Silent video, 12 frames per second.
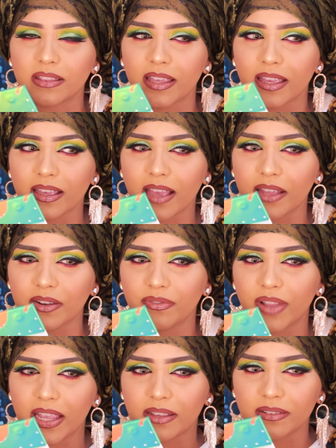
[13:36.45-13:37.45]
They kind
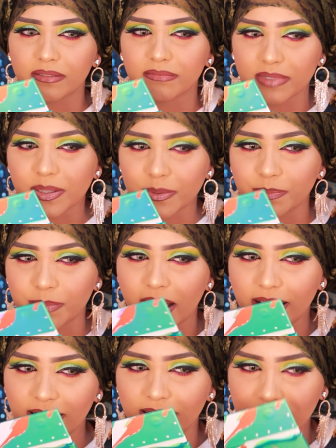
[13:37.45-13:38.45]
of like
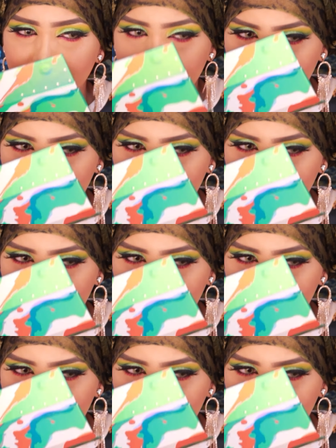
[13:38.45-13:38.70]
smell